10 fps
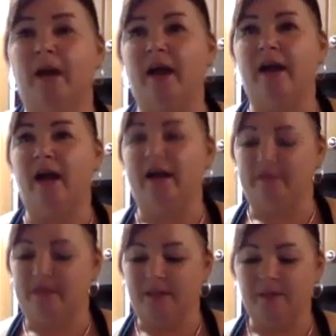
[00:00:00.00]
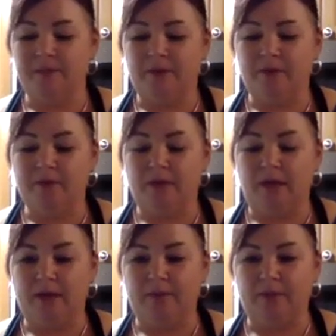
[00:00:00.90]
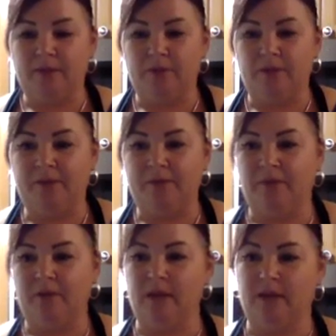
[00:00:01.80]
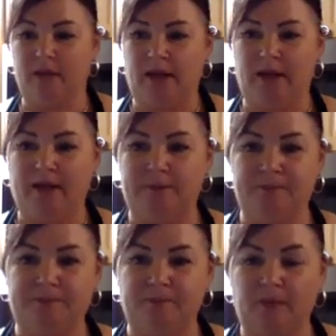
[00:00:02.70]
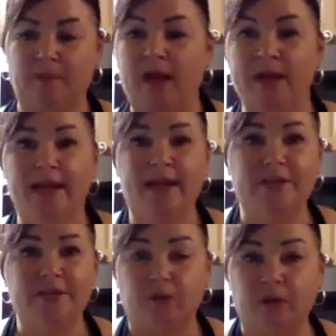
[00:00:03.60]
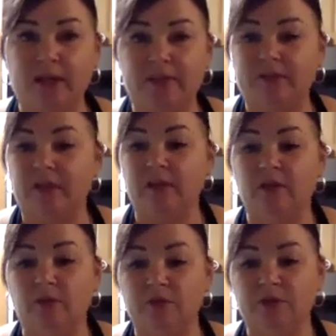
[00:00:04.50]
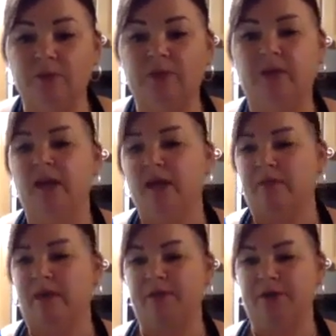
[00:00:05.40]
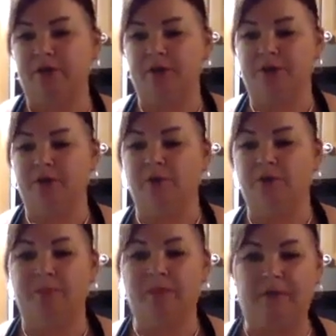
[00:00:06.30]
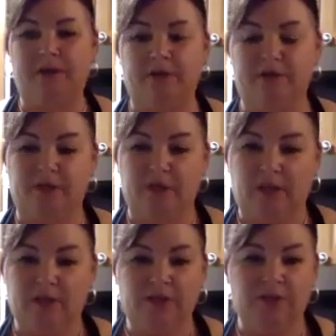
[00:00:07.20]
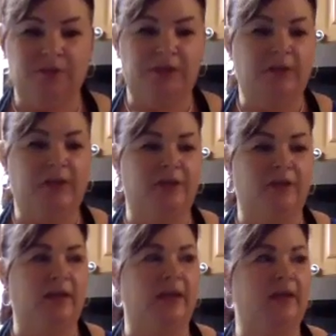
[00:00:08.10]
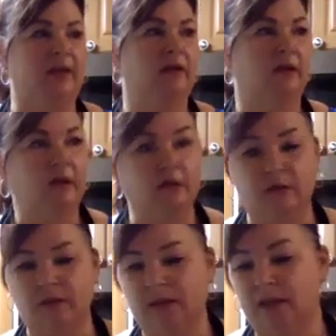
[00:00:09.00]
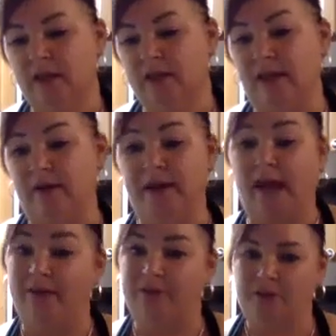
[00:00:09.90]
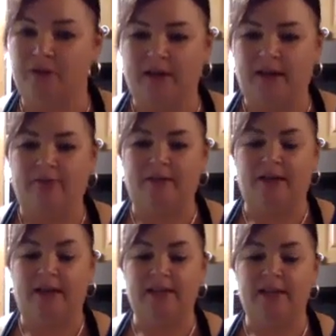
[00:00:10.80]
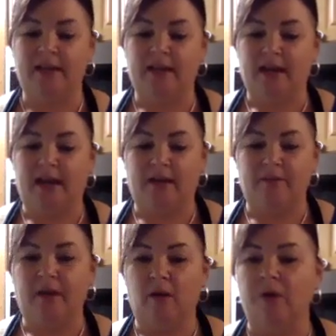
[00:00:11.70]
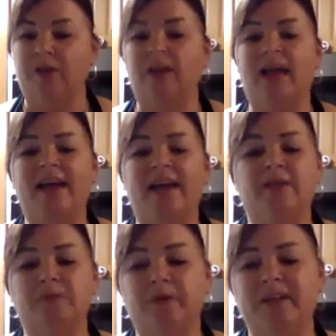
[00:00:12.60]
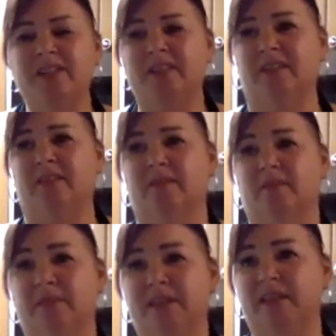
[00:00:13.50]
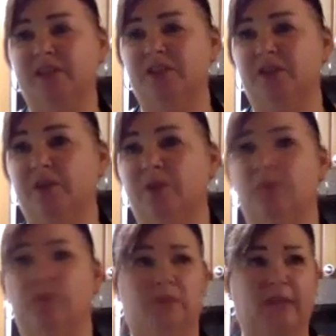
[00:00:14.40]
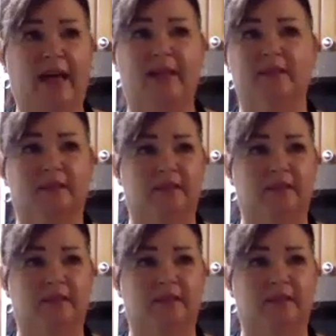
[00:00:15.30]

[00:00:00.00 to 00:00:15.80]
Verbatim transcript: i, I think about um, you know people um, my age or even a little older where maybe you're on your own or maybe there's two of you and you're like oh now i have to cook every night um, or you lack inspiration because you know that